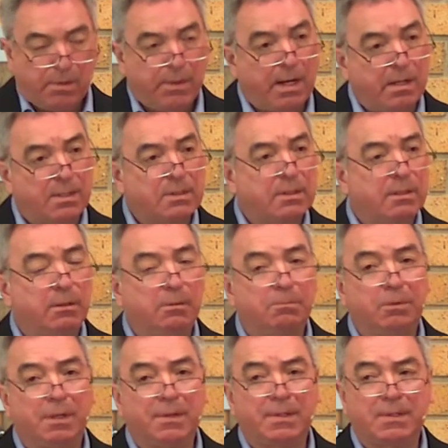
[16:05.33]
they are still
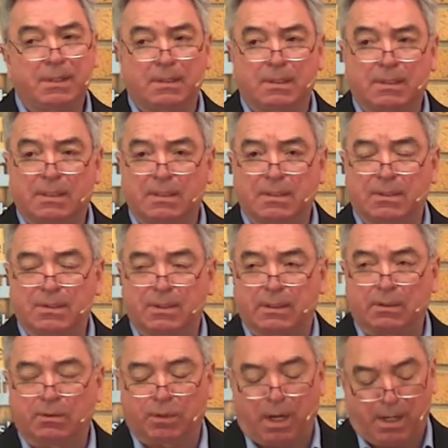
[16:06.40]
brothers and sisters
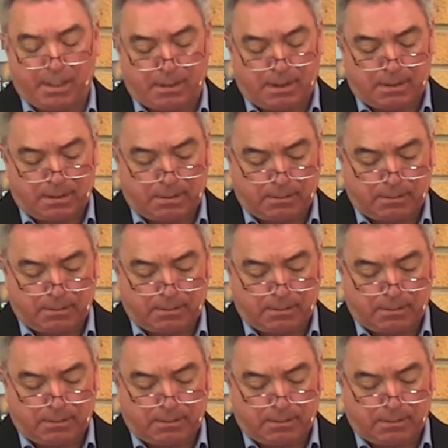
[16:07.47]
in Christ.